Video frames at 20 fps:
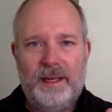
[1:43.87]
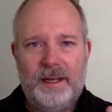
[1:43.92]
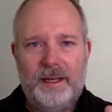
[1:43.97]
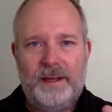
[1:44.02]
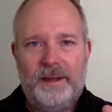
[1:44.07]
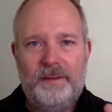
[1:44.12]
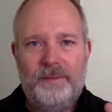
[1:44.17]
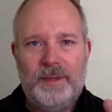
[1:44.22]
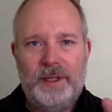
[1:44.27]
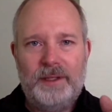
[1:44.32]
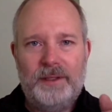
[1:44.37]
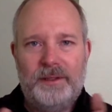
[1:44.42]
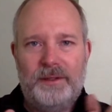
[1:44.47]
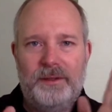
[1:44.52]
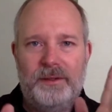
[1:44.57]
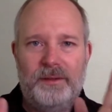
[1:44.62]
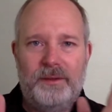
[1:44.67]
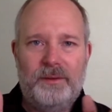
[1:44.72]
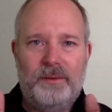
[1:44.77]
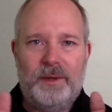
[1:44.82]
and come
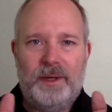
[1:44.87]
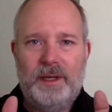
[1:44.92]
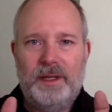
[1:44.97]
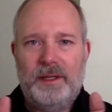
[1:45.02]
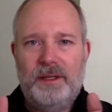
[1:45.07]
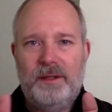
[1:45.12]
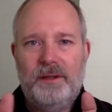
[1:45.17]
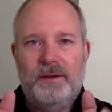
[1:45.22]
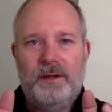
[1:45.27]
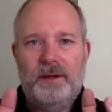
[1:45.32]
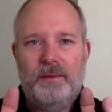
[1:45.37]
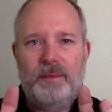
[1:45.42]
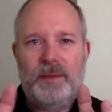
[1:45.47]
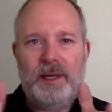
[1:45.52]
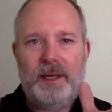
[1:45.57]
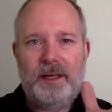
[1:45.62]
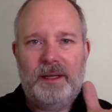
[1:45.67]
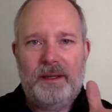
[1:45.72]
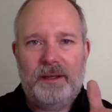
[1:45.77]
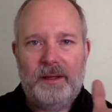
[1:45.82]
into where you can
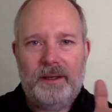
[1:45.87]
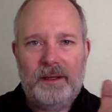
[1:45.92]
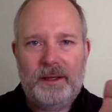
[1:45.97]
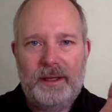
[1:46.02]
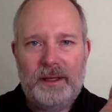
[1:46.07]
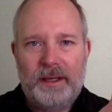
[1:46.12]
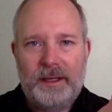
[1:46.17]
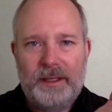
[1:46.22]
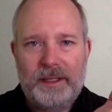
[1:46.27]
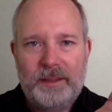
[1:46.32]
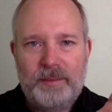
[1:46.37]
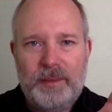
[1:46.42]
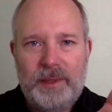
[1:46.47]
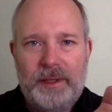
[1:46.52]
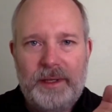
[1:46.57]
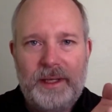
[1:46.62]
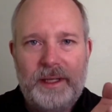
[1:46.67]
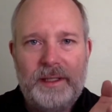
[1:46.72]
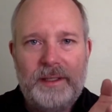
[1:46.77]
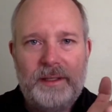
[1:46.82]

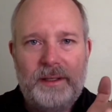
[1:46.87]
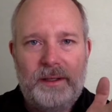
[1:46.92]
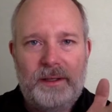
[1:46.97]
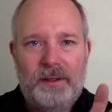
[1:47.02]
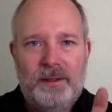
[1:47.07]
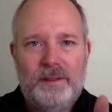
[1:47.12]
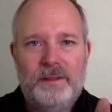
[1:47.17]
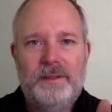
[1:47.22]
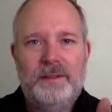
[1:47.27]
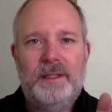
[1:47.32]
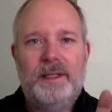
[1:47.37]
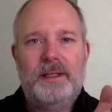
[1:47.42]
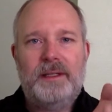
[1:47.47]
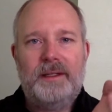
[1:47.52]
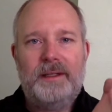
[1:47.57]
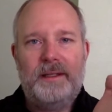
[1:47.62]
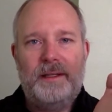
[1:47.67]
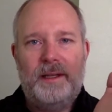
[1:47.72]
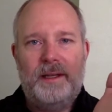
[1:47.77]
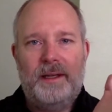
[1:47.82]
experience
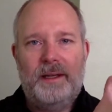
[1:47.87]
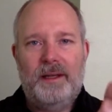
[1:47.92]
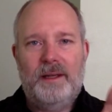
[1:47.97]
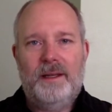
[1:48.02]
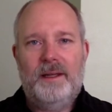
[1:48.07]
wholeness,